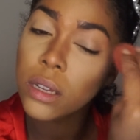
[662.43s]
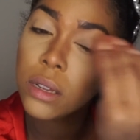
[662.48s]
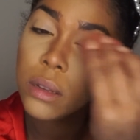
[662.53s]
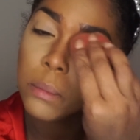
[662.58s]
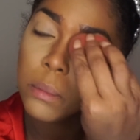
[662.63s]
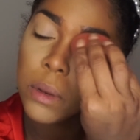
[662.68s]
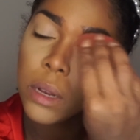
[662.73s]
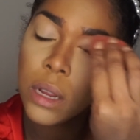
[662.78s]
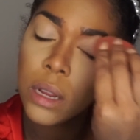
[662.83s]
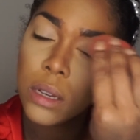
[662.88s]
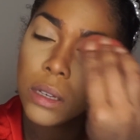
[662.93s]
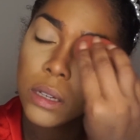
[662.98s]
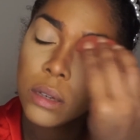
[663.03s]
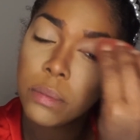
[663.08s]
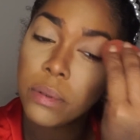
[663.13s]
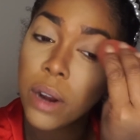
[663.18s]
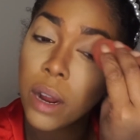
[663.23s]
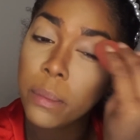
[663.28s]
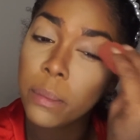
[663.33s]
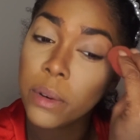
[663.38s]
blended
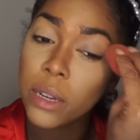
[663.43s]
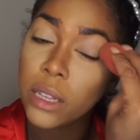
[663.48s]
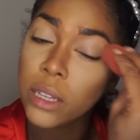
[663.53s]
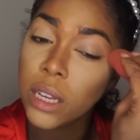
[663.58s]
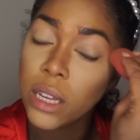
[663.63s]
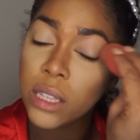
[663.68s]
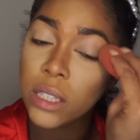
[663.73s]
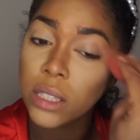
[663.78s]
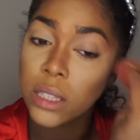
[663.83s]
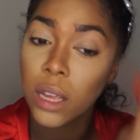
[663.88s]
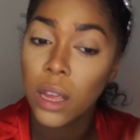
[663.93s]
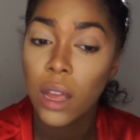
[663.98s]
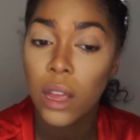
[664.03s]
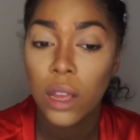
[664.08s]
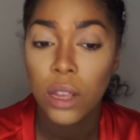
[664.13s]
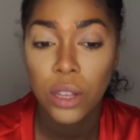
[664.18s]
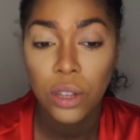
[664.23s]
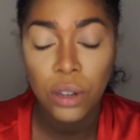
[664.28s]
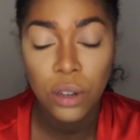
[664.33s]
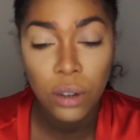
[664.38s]
properly, because
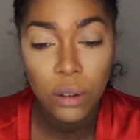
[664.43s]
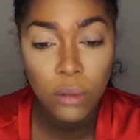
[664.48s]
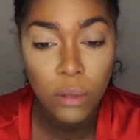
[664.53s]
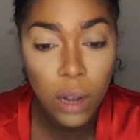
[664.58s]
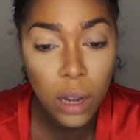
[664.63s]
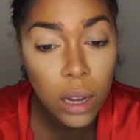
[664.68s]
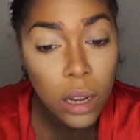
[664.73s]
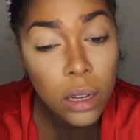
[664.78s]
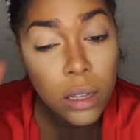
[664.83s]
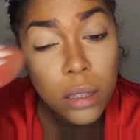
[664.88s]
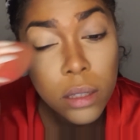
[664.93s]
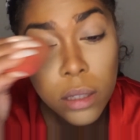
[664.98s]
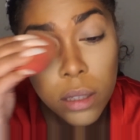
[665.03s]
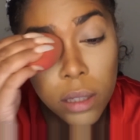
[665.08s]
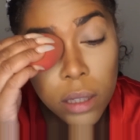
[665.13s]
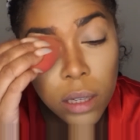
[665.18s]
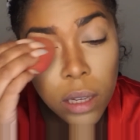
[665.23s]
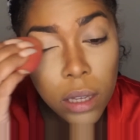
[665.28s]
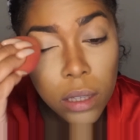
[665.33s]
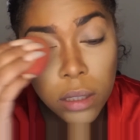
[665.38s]
you don't want
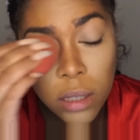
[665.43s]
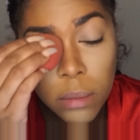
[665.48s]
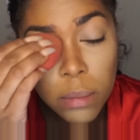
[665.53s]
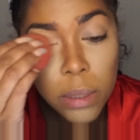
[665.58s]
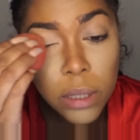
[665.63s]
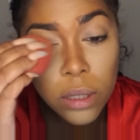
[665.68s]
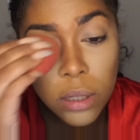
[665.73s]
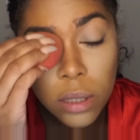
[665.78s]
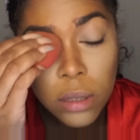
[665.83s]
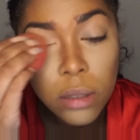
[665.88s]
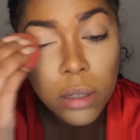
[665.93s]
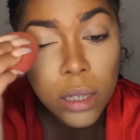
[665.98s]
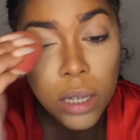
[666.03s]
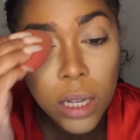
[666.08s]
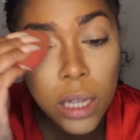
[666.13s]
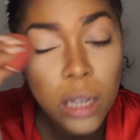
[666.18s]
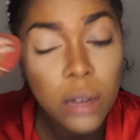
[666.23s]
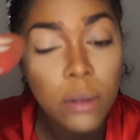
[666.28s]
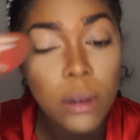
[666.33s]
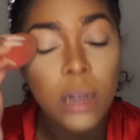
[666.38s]
it to be too
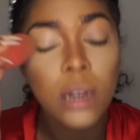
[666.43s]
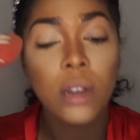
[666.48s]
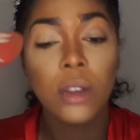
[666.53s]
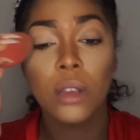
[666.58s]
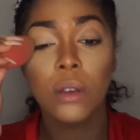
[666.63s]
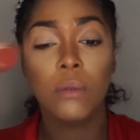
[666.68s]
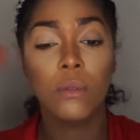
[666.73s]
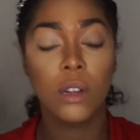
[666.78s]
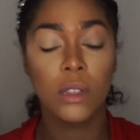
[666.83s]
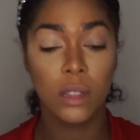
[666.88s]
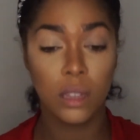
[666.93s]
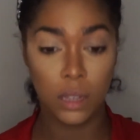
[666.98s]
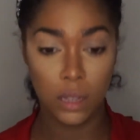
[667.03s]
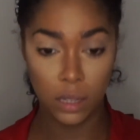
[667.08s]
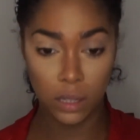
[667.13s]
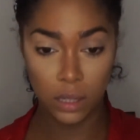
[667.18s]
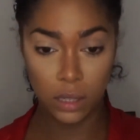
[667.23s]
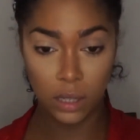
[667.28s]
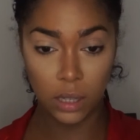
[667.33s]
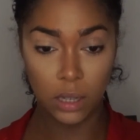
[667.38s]
liquid and you want the
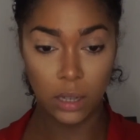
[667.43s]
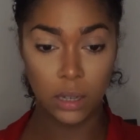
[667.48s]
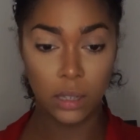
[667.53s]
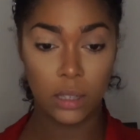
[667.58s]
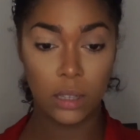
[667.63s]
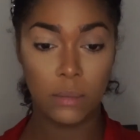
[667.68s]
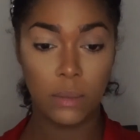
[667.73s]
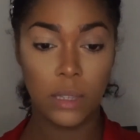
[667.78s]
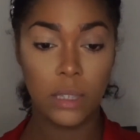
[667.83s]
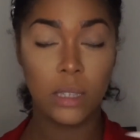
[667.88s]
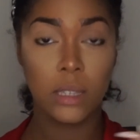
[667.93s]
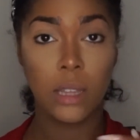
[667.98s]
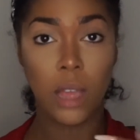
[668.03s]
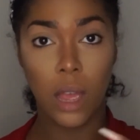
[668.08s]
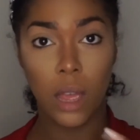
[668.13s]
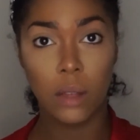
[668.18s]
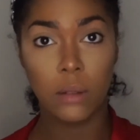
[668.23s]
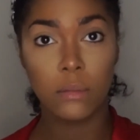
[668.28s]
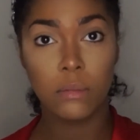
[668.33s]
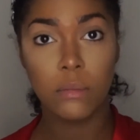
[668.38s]
concealer to be
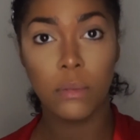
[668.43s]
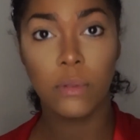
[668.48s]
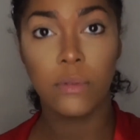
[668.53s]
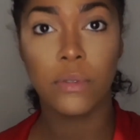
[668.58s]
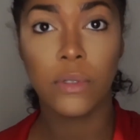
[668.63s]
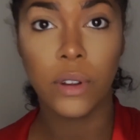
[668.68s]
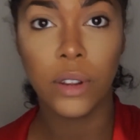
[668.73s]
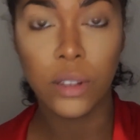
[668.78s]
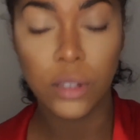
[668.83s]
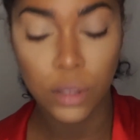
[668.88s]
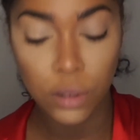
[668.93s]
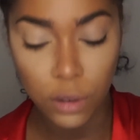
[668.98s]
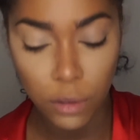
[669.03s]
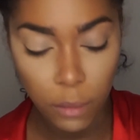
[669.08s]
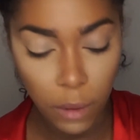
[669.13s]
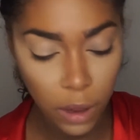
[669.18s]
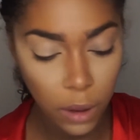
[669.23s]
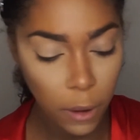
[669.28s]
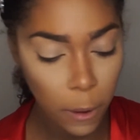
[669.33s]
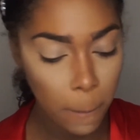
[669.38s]
set before you do your
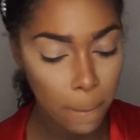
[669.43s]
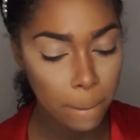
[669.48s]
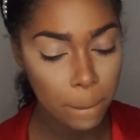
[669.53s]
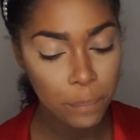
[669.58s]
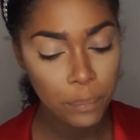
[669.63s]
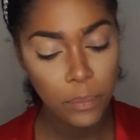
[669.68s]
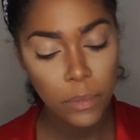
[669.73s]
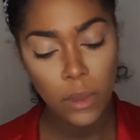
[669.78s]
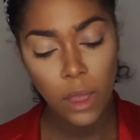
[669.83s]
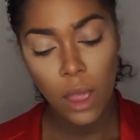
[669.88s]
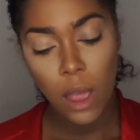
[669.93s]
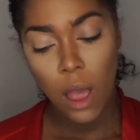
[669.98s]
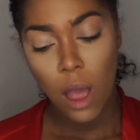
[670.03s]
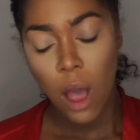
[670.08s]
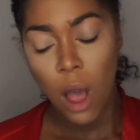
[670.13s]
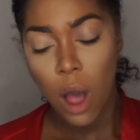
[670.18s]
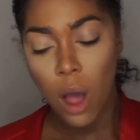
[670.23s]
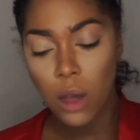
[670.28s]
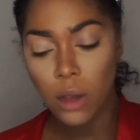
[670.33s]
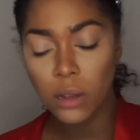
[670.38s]
makeup.
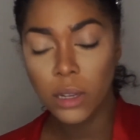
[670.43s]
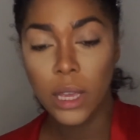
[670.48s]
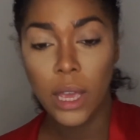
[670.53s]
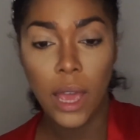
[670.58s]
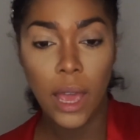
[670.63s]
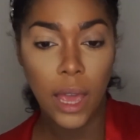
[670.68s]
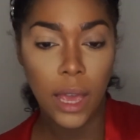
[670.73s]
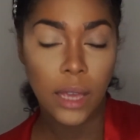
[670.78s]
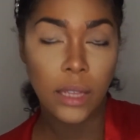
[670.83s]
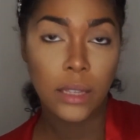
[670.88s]
Okay,